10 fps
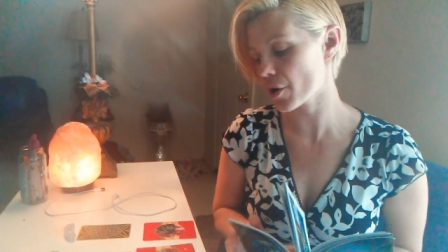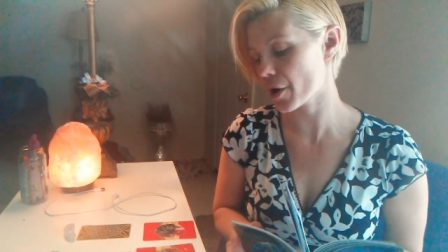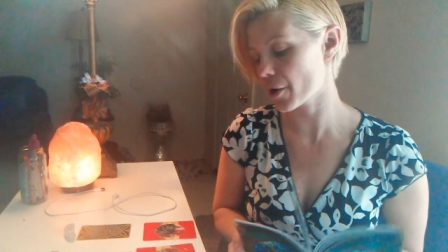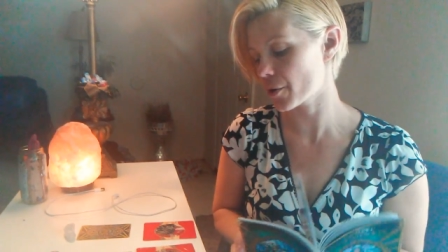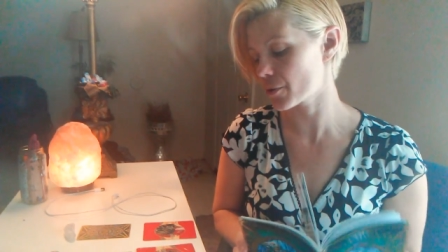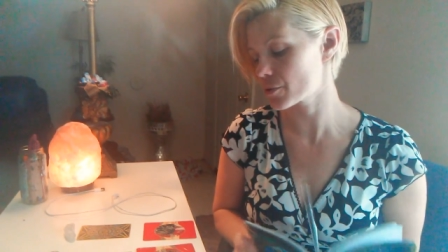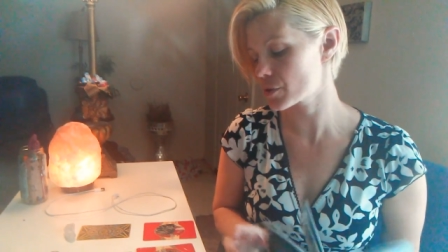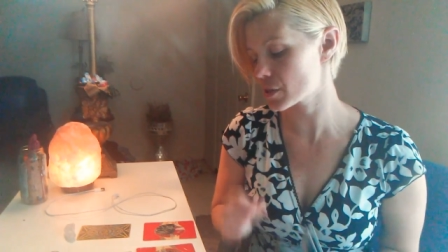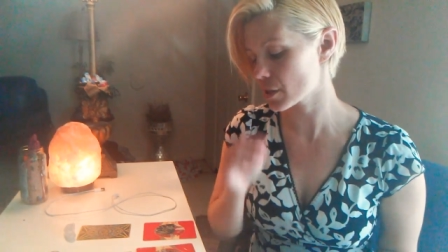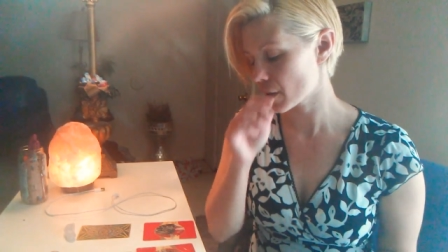
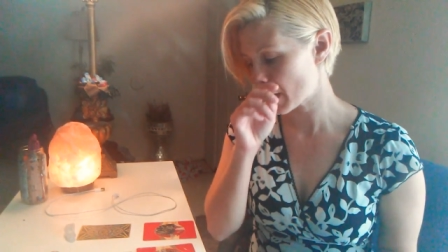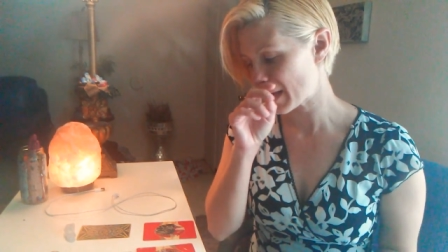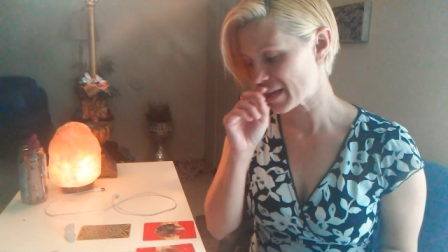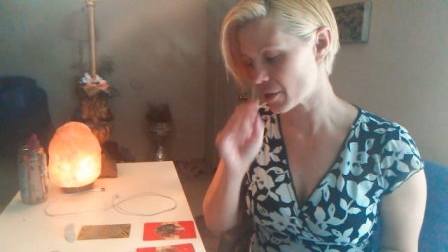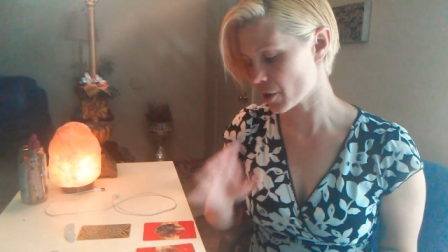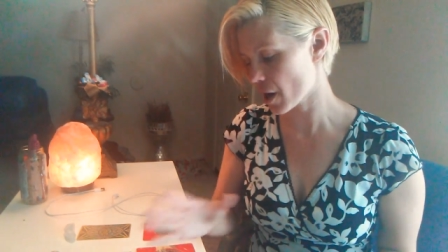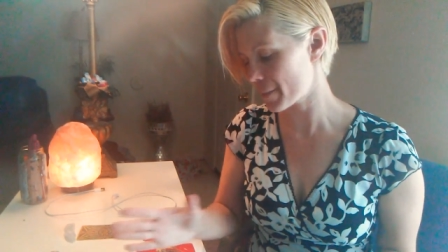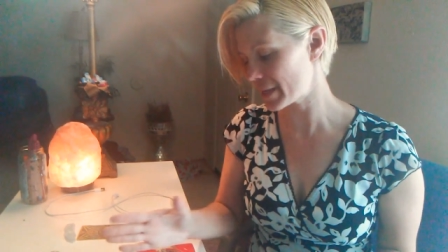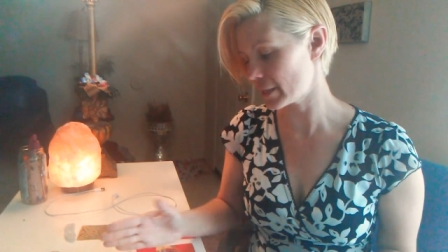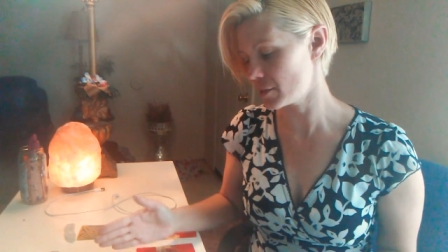goes, you're
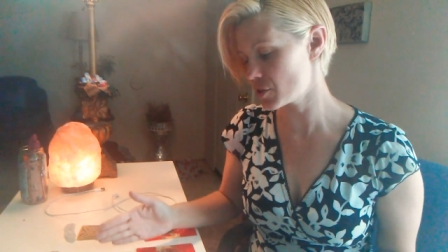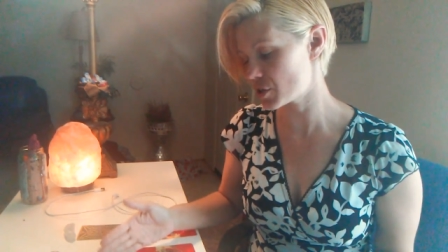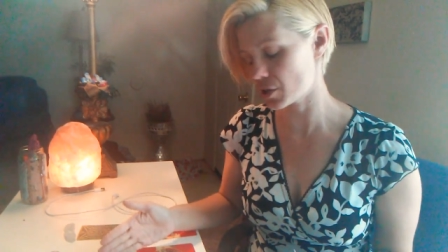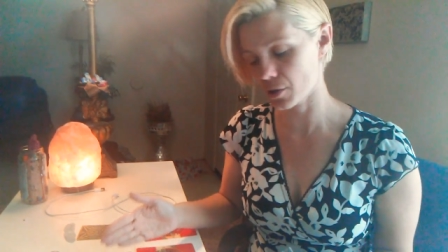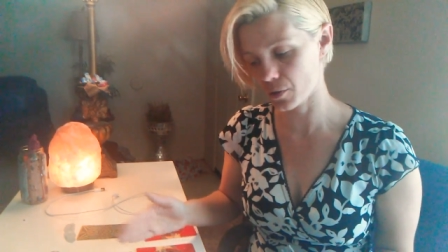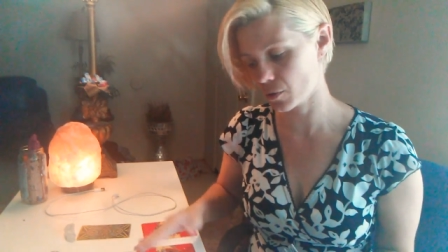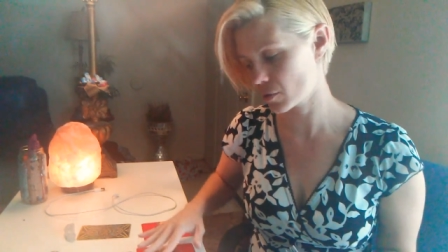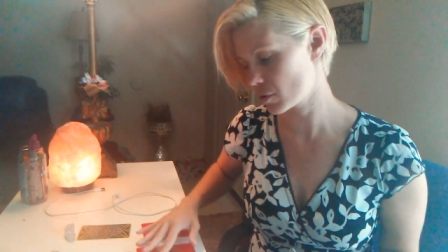coming into